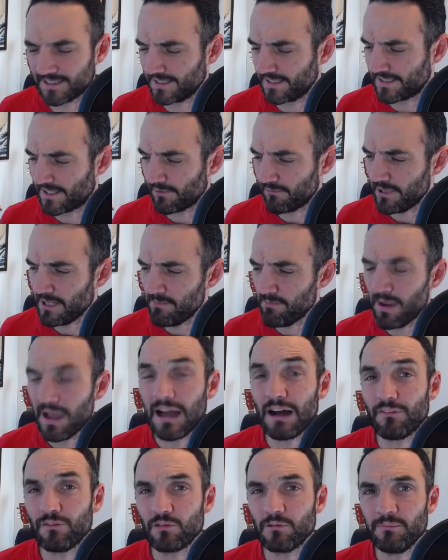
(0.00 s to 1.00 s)
And it's a really
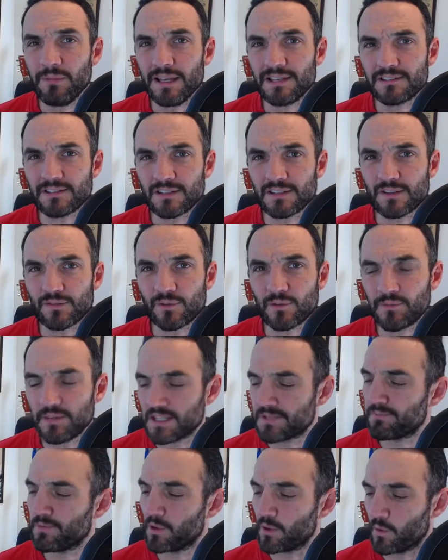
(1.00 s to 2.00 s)
powerful message from
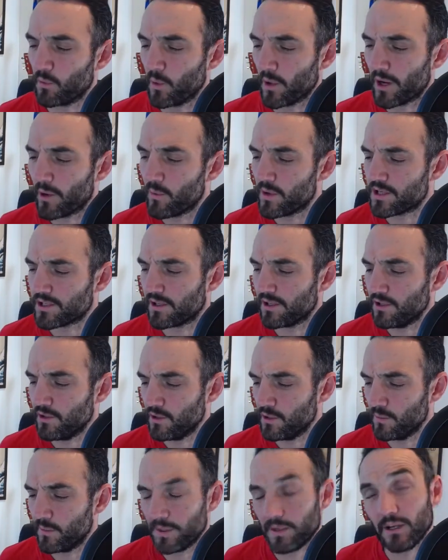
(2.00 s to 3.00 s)
this book, What I Wish I
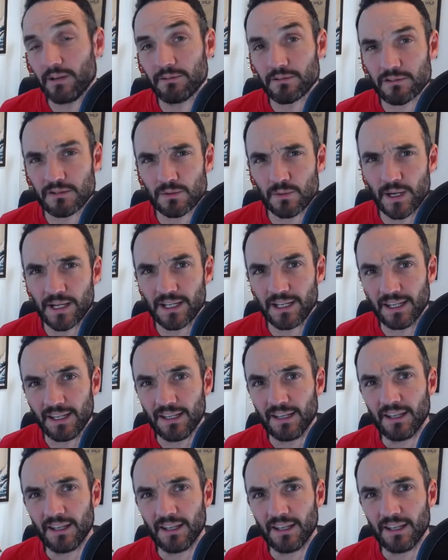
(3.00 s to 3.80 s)
Knew When I Was 20.